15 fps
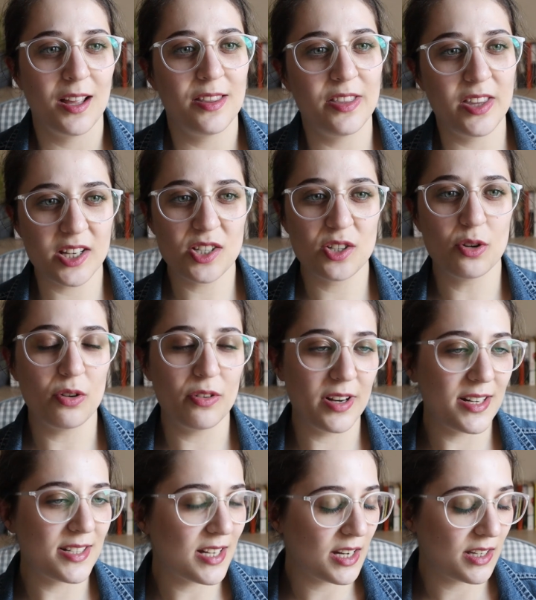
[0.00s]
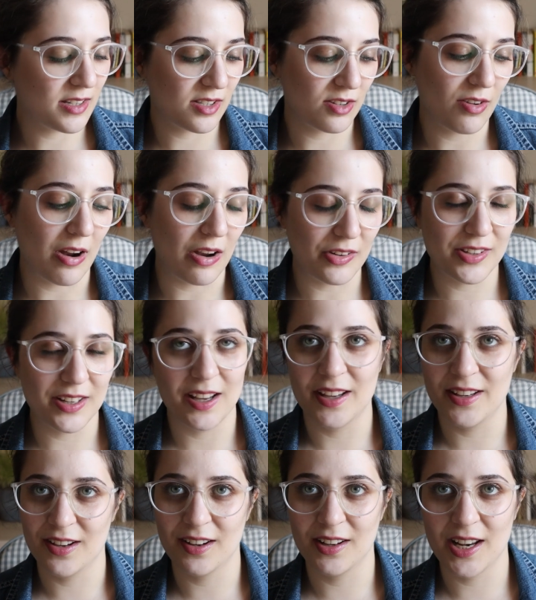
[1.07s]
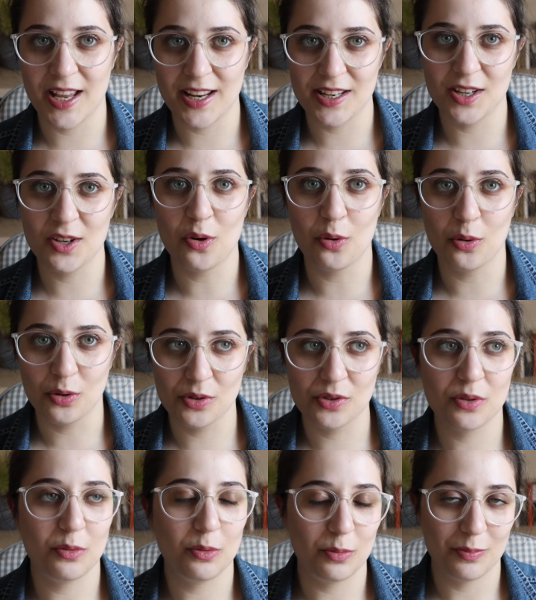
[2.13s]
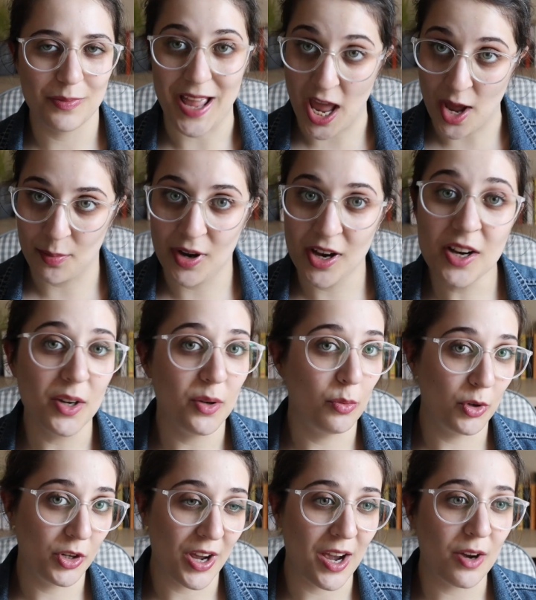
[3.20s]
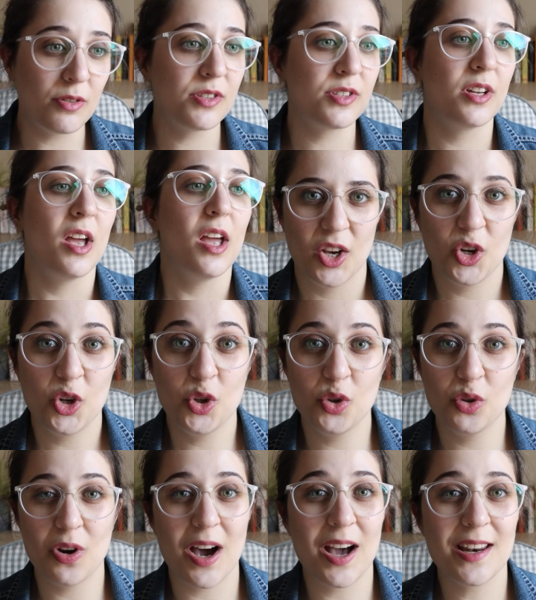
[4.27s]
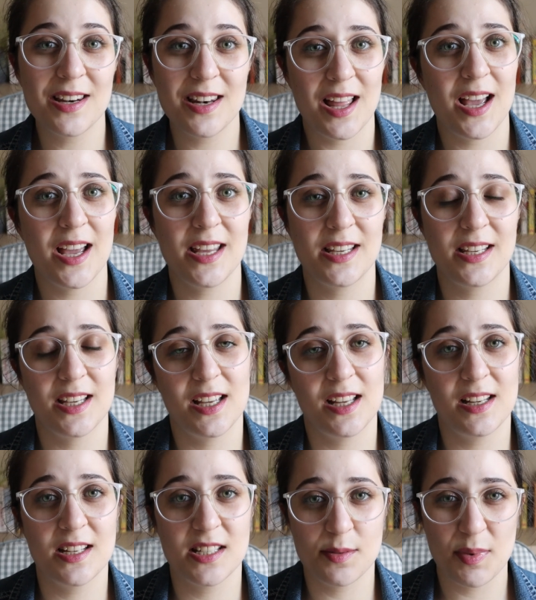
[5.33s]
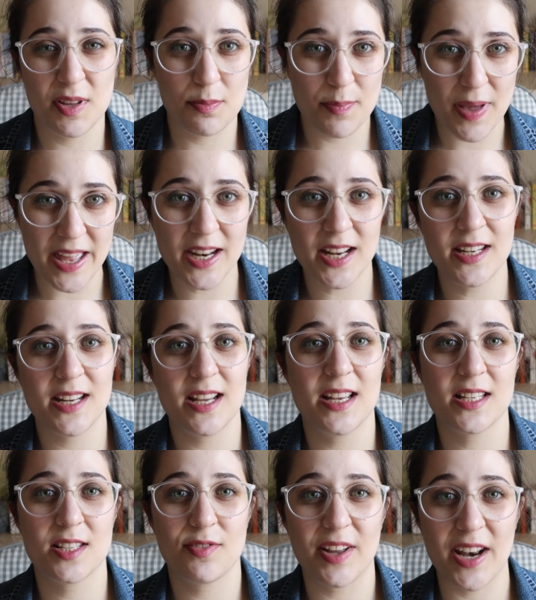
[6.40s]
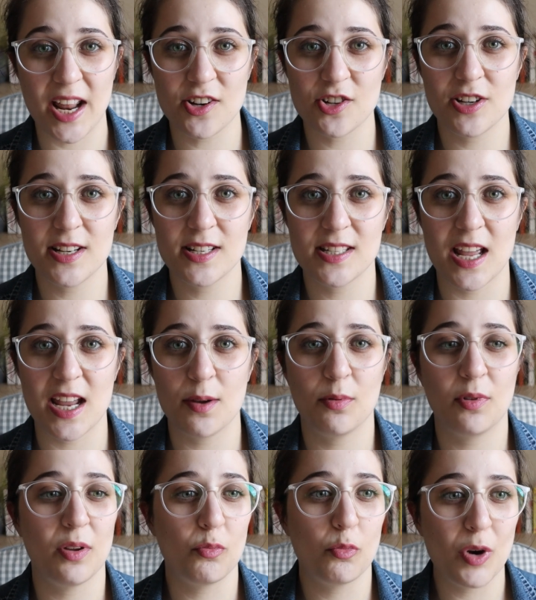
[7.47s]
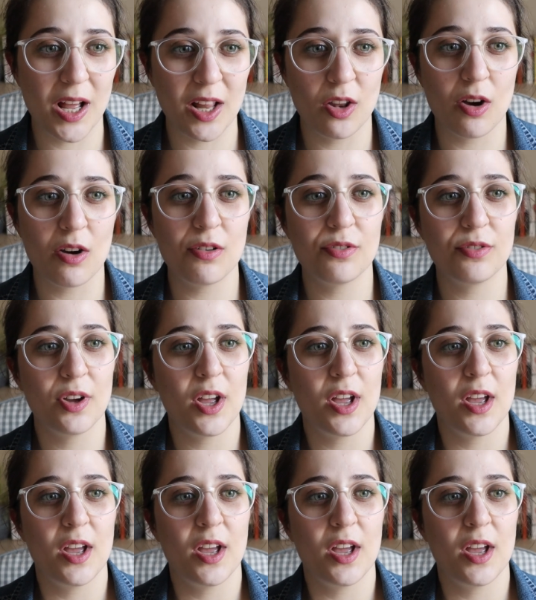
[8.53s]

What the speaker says: This story centres around a young lady called Emma Woodhouse, who, unlike Elizabeth Bennet, is financially stable and well-off,